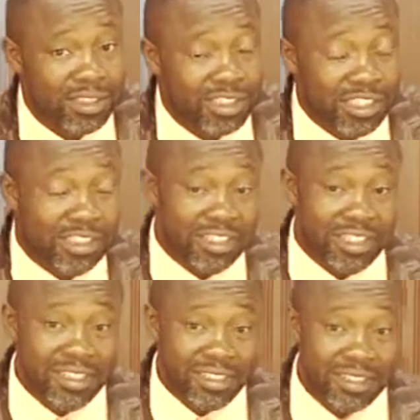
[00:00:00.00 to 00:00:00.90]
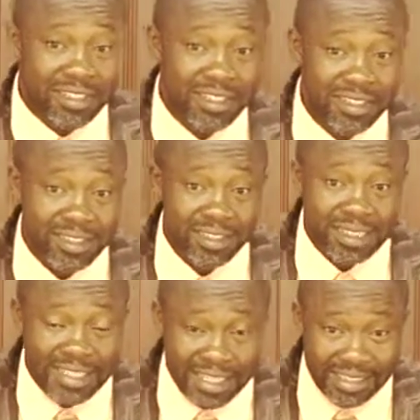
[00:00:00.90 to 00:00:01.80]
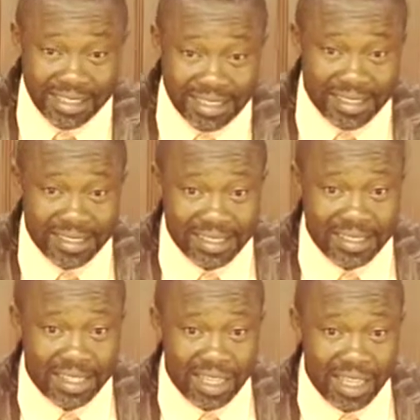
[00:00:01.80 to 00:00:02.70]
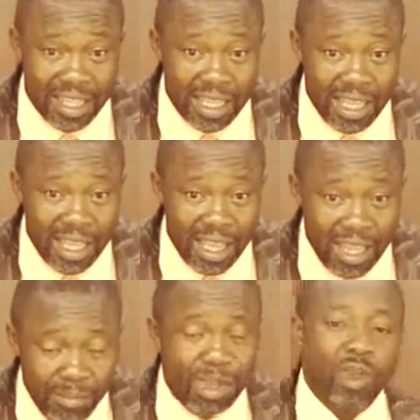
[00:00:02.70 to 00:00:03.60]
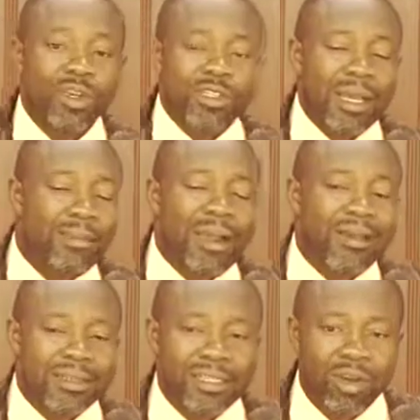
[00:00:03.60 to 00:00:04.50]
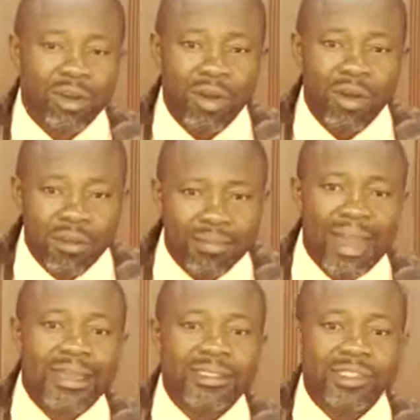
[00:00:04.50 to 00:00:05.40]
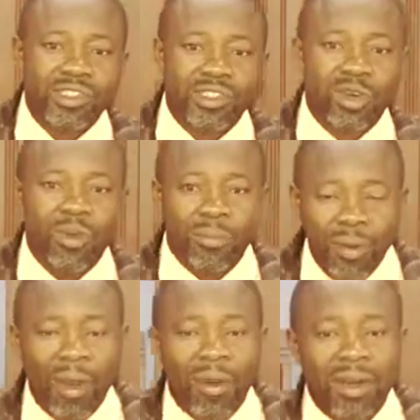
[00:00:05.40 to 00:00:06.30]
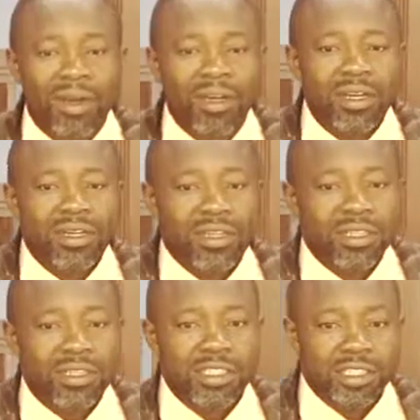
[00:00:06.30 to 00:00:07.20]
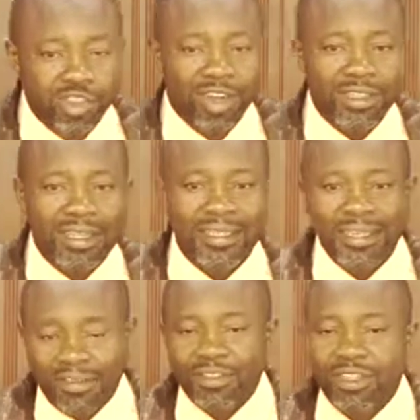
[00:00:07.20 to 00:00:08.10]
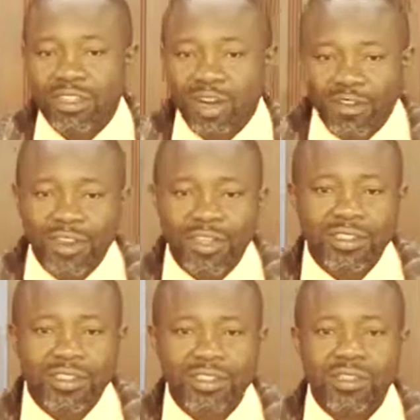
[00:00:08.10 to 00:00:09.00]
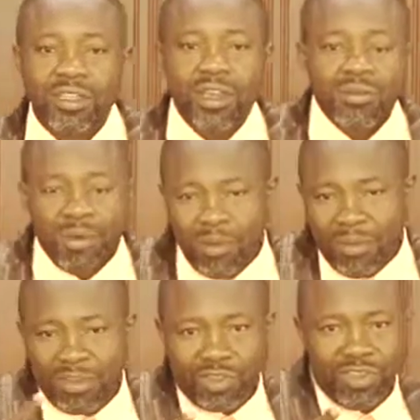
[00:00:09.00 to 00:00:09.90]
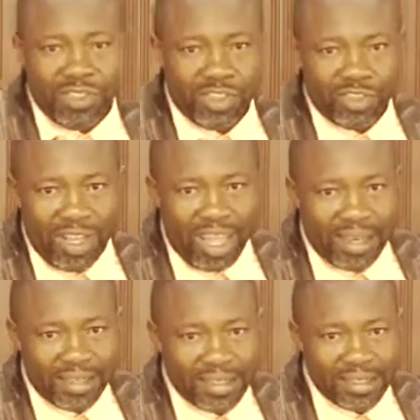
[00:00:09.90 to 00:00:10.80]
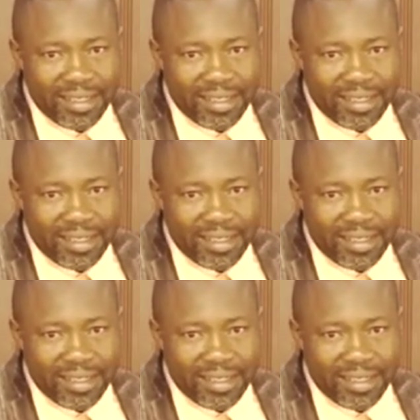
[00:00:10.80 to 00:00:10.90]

gingerly, tenderly, because apparently our might, our power is not at the level of others. But we must understand